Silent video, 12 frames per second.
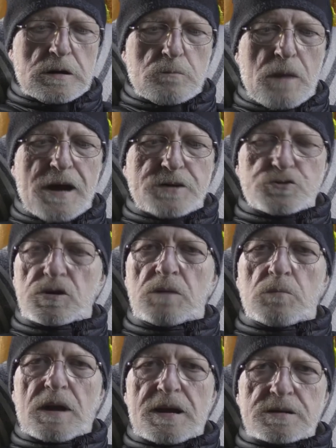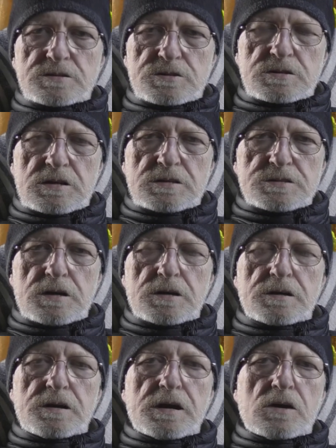My dream lens is
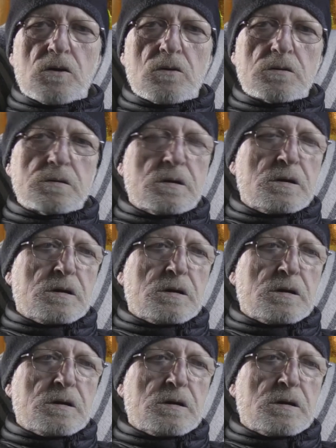a Nikon